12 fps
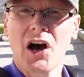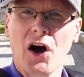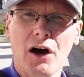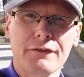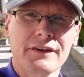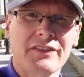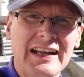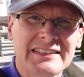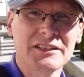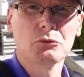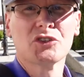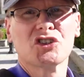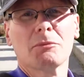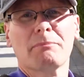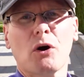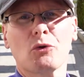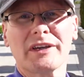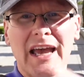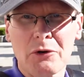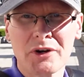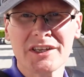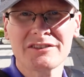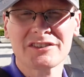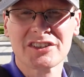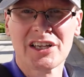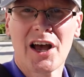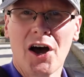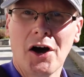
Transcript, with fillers: After that, it was the Bulgarians.